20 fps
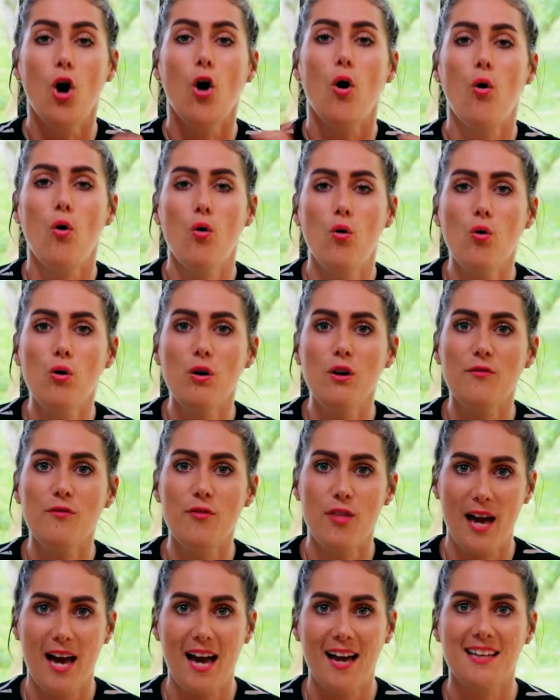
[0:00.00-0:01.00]
All of
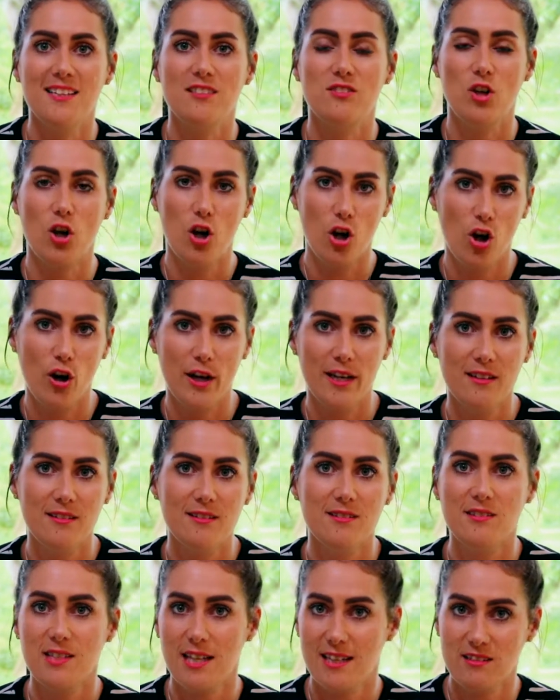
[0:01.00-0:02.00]
that is
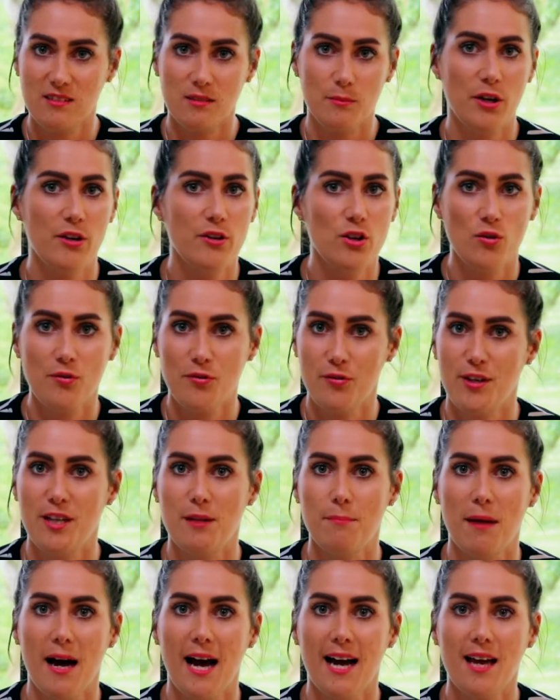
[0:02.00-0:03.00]
client testimonial
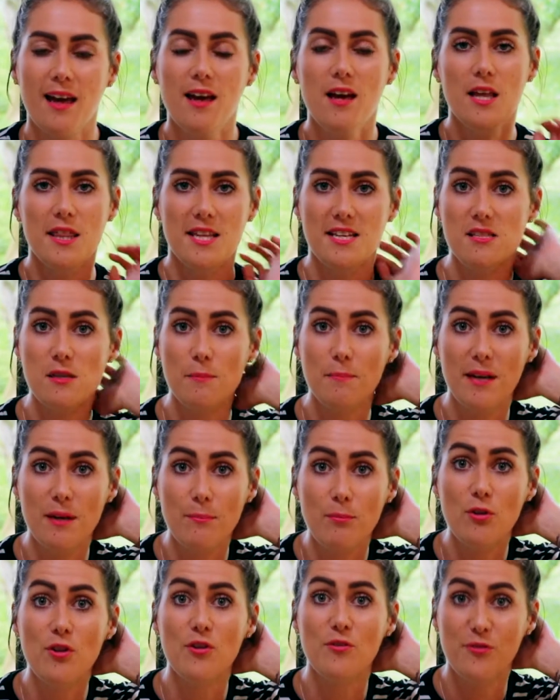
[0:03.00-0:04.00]
feedback. These are
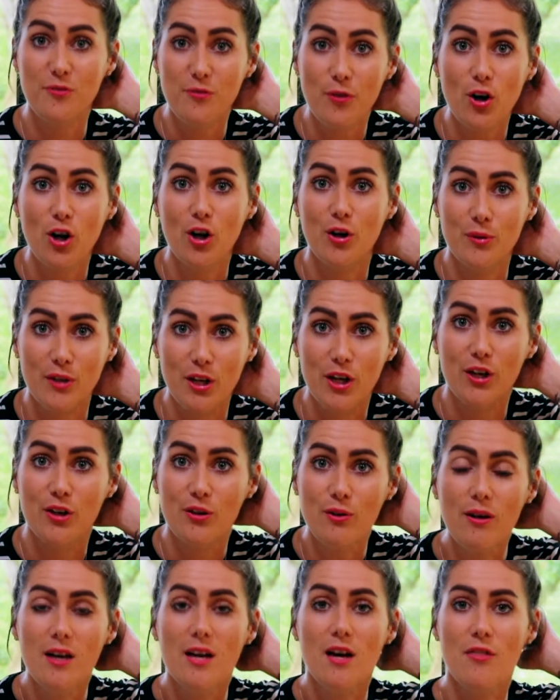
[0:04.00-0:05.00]
people that follow
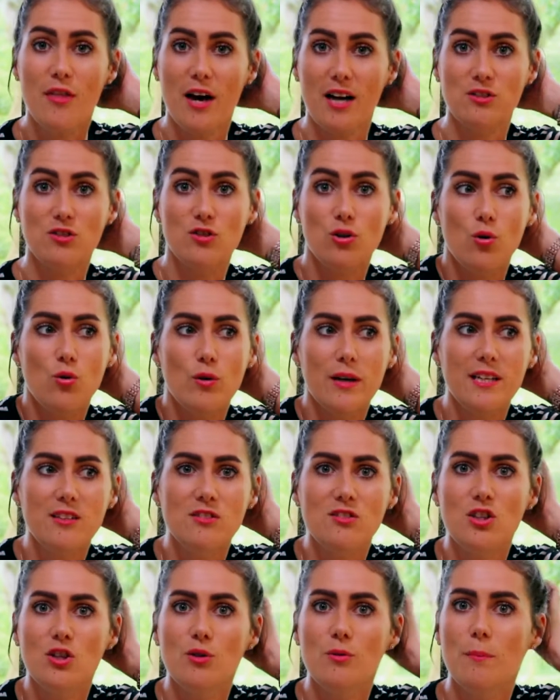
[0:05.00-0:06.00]
you, that are talking
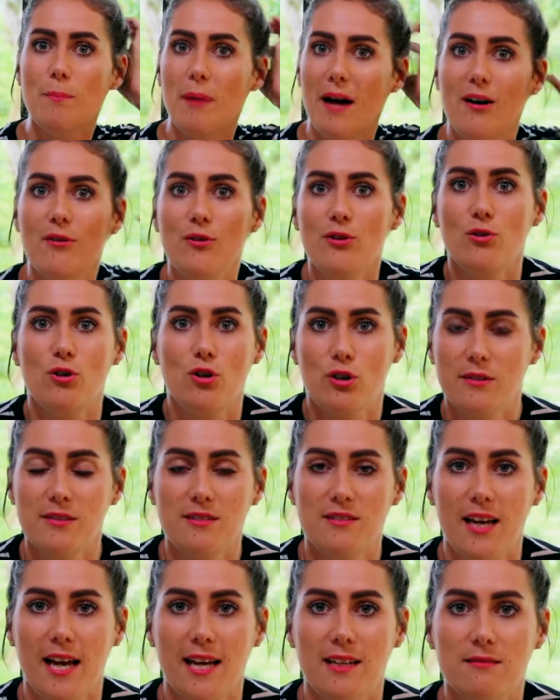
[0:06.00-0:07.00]
to you about your
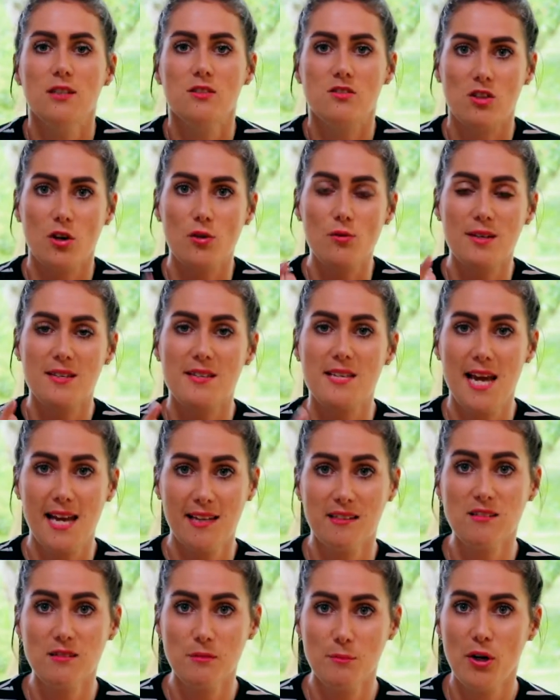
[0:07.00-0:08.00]
content. So
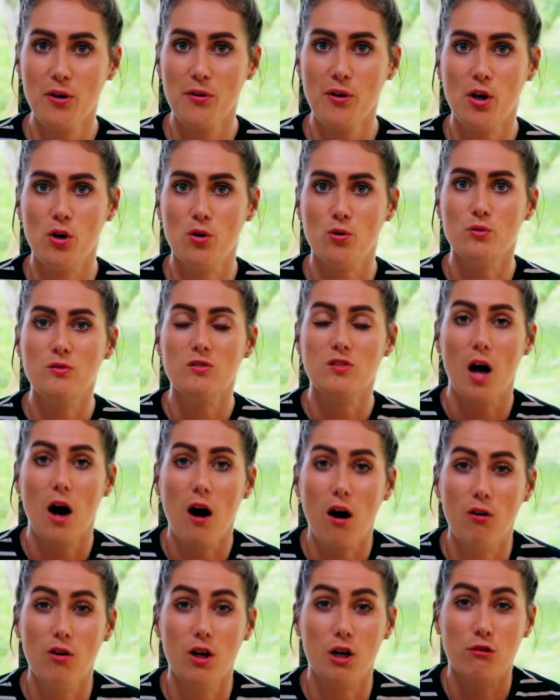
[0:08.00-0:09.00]
testimonials
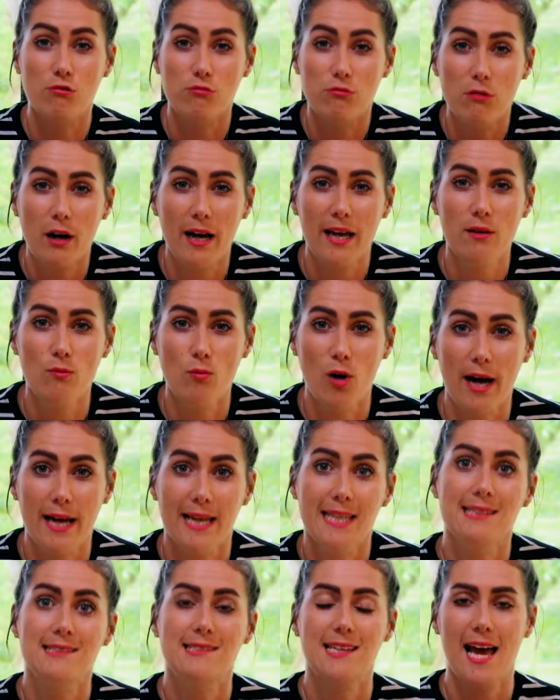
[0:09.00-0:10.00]
are a great
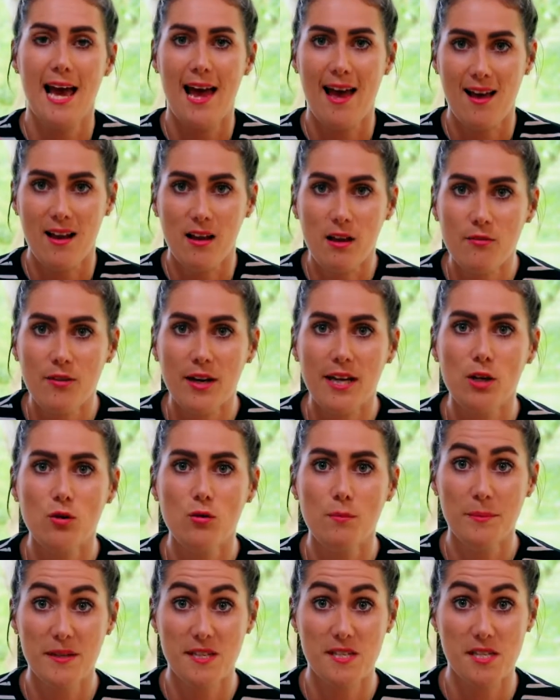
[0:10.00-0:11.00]
way to elevate
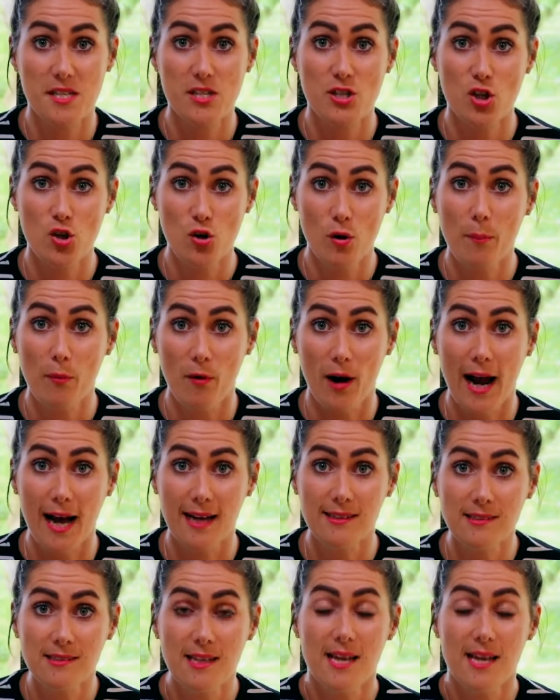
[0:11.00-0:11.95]
your business and your brand